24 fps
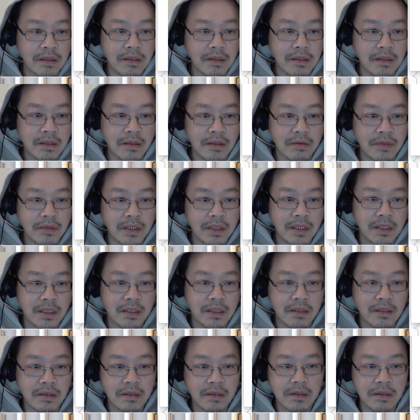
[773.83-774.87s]
So we're
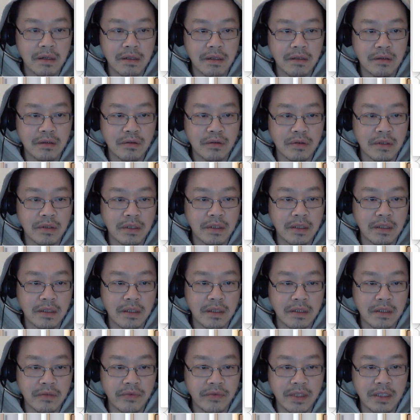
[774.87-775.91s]
gonna start drawing
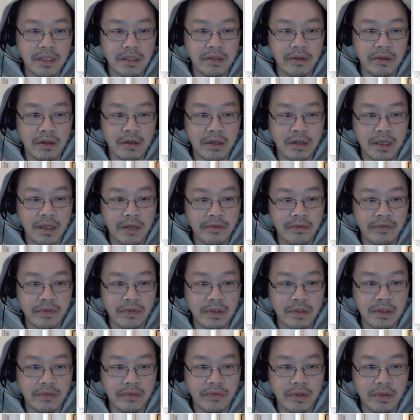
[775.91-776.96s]
SVG. Okay,
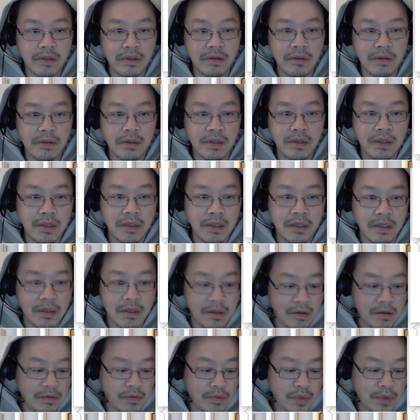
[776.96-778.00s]
first of all,
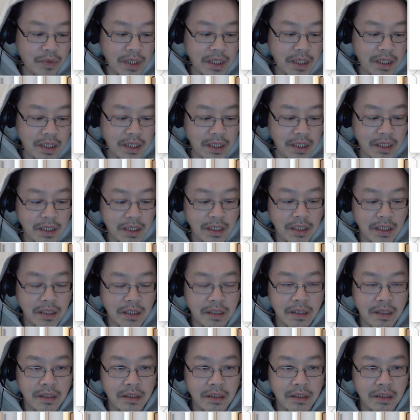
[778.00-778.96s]
we need